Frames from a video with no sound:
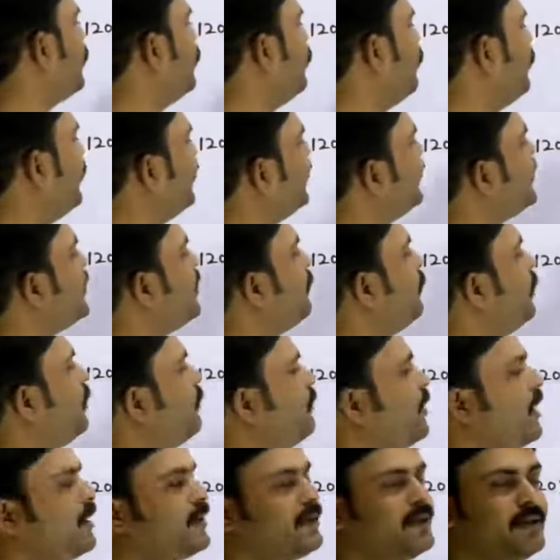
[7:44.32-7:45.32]
variable
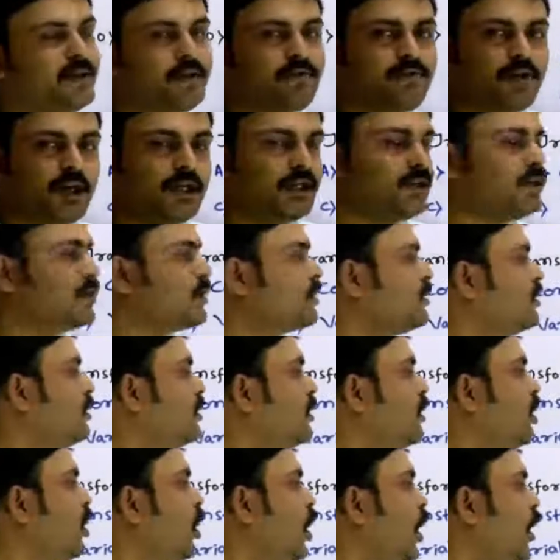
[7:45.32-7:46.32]
magnetic flux.
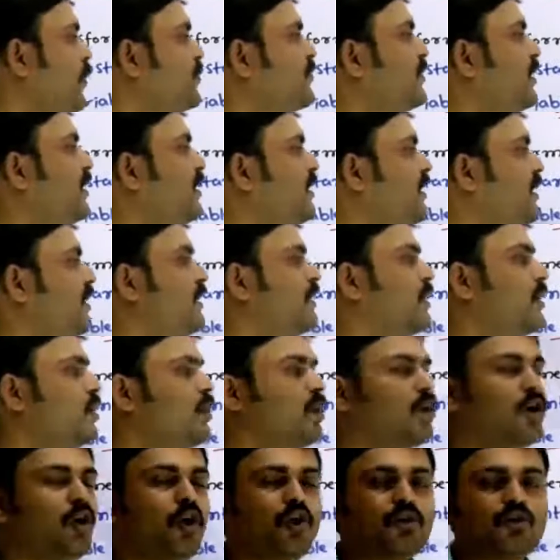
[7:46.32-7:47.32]
Option
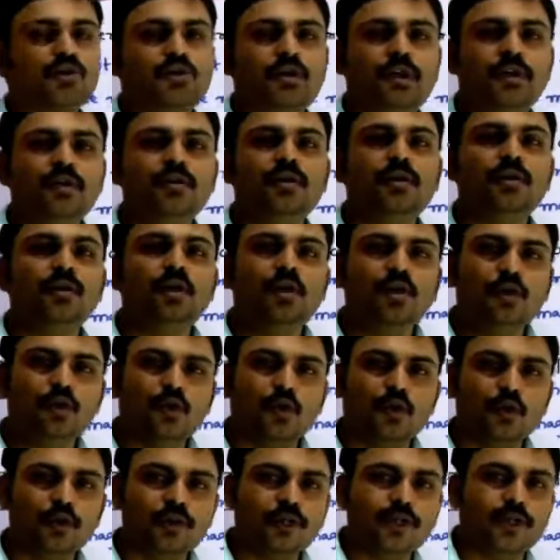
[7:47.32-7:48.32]
D, constant
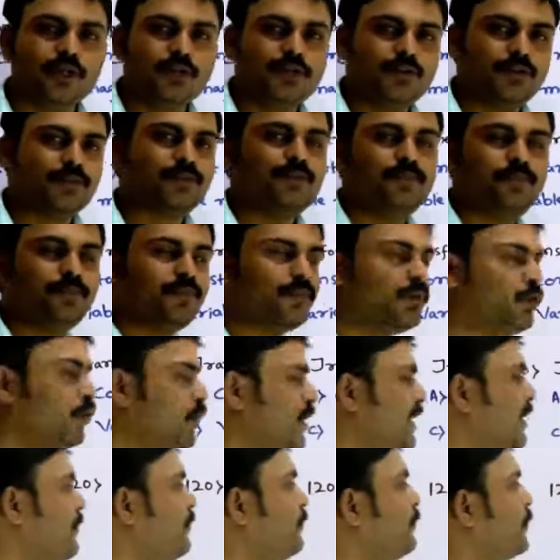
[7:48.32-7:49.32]
voltage.
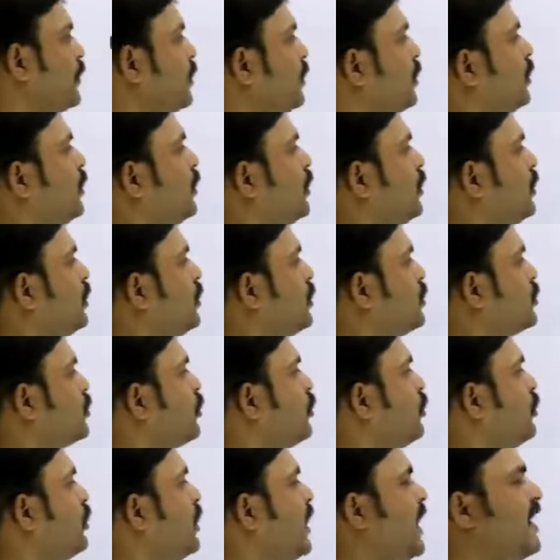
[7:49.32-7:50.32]
Okay,
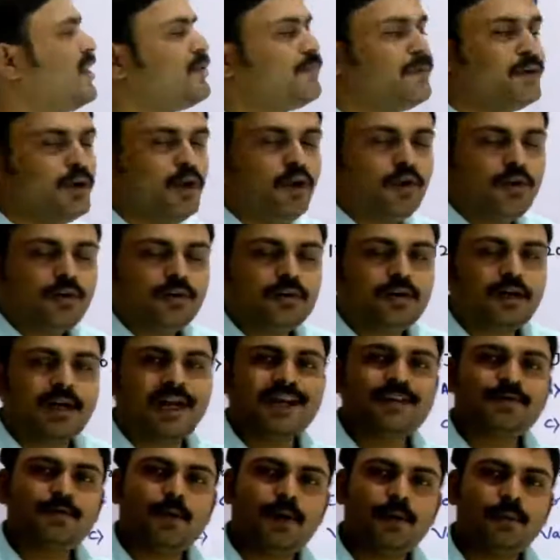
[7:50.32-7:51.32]
so as we know,
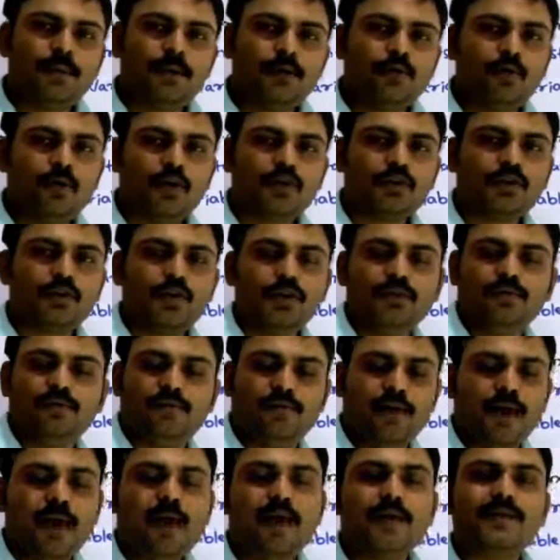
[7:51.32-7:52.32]
transformer works on
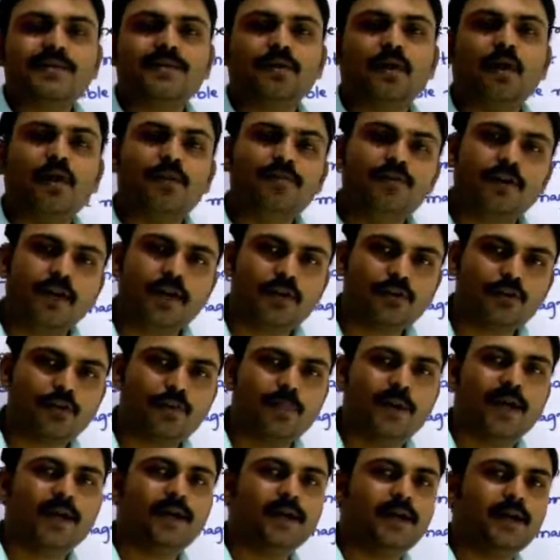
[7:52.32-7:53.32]
Faraday's law of
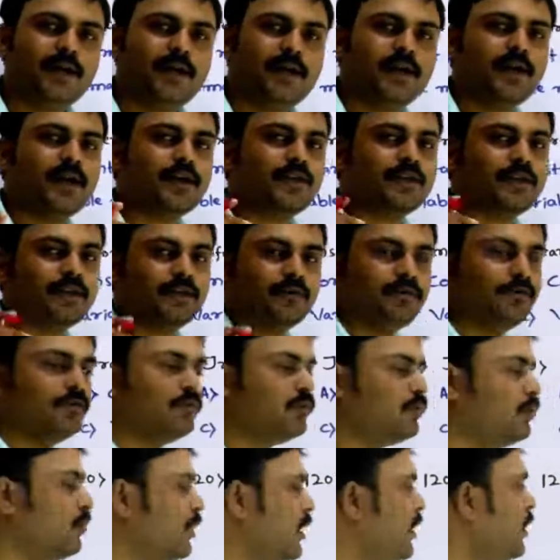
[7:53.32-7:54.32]
electromagnetic induction.
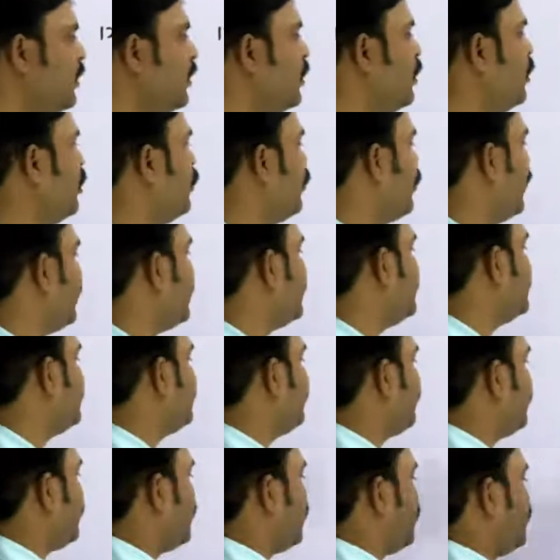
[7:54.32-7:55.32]
Okay, what is
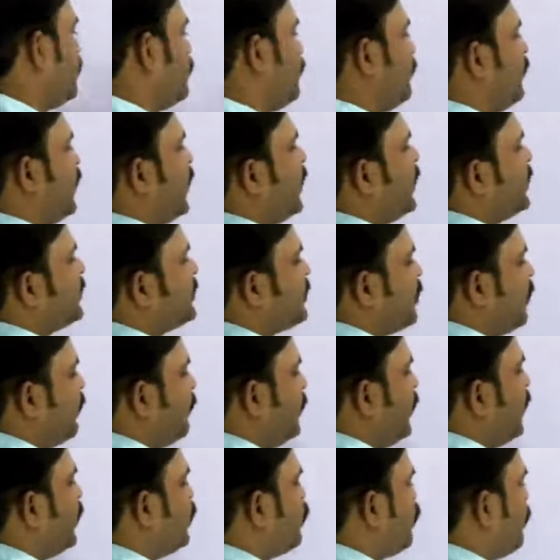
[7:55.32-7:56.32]
Faraday's law
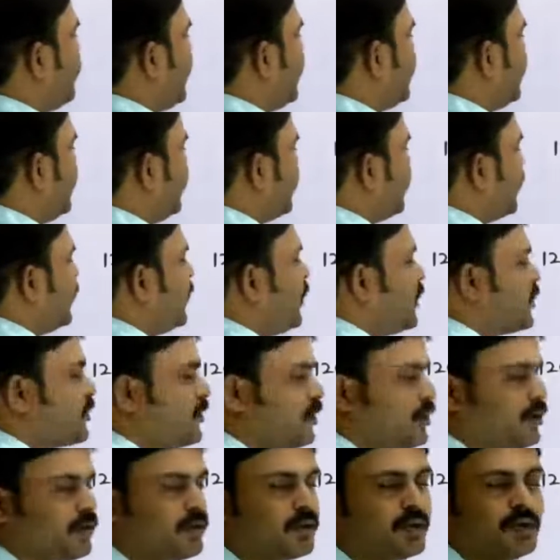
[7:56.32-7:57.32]
of electromagnetic
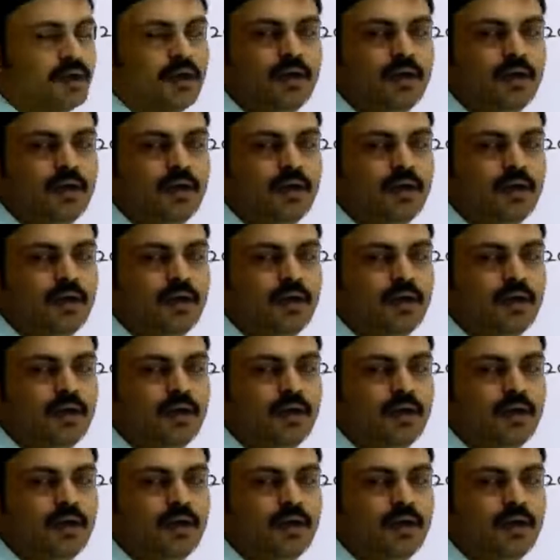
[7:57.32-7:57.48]
inductions?